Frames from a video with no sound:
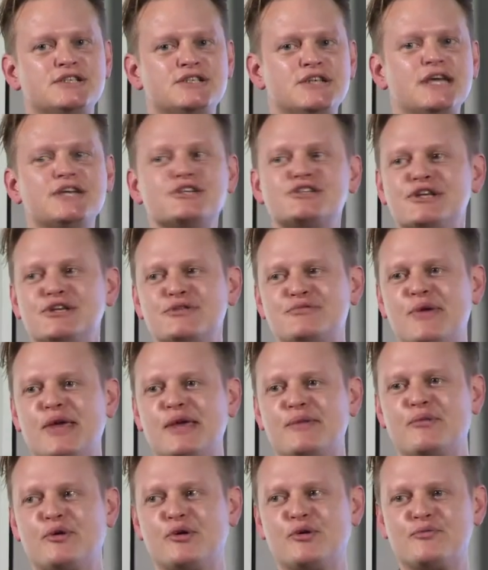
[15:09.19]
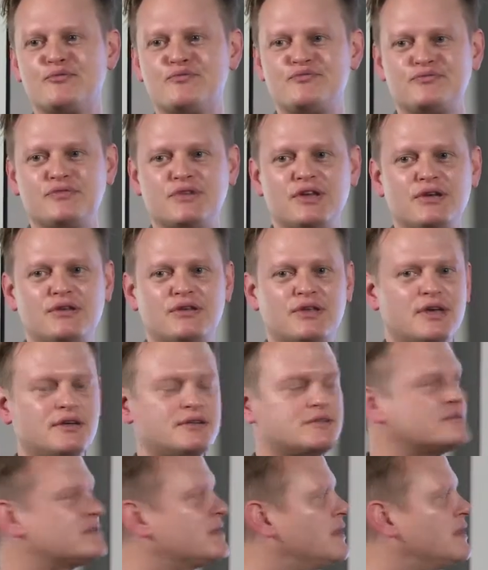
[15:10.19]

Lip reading: teach these people new things.